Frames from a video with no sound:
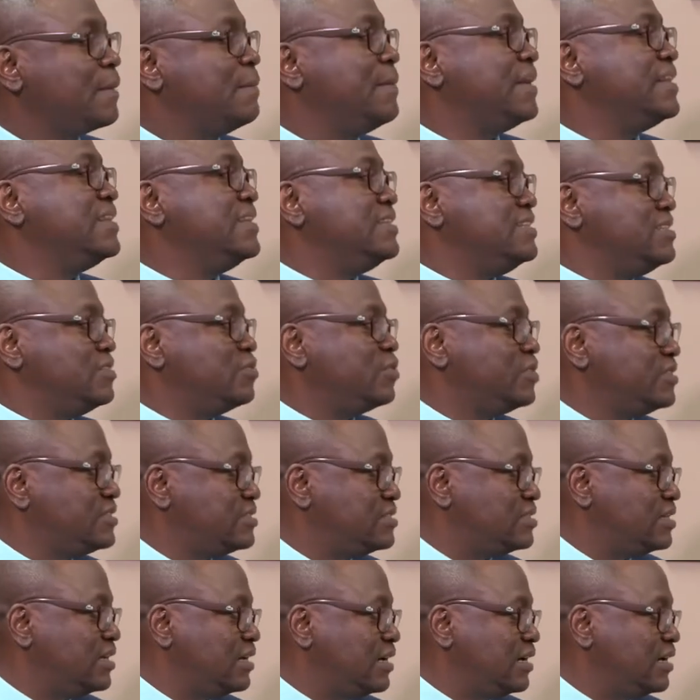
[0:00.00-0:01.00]
but they did
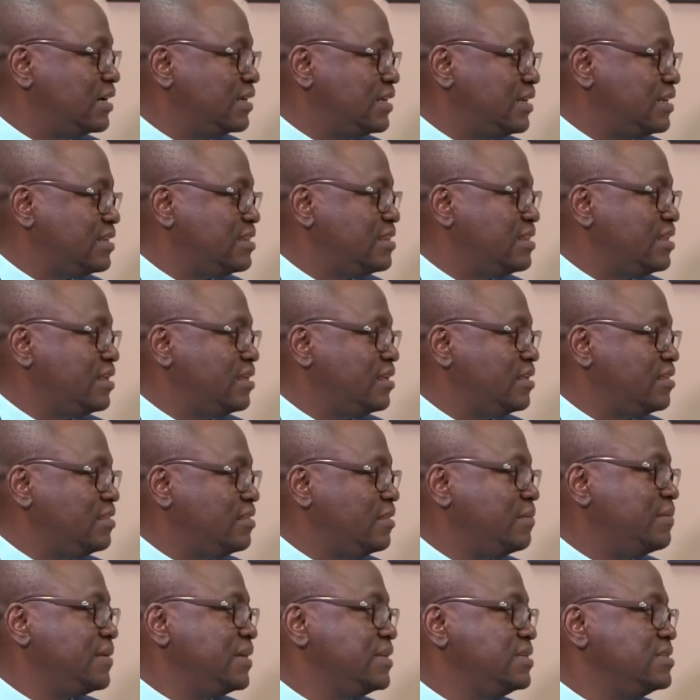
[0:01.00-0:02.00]
not uh, get the,
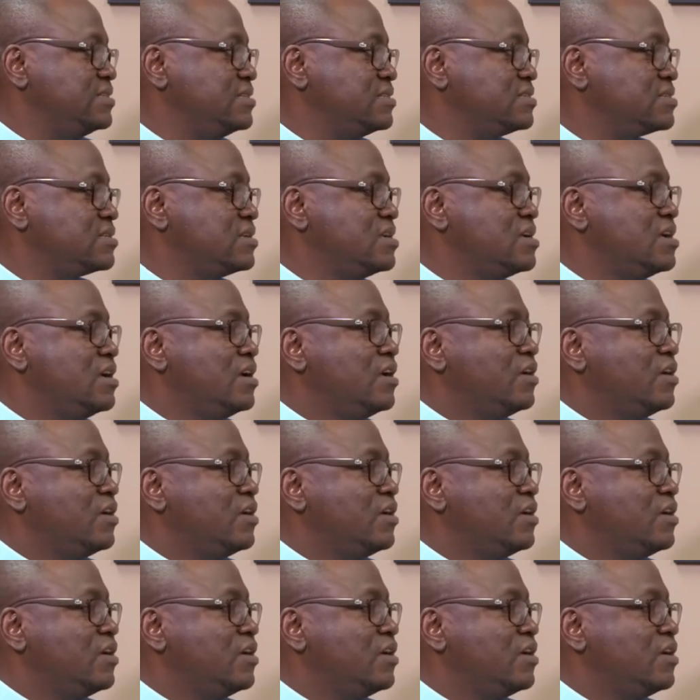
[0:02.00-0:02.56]
the monies.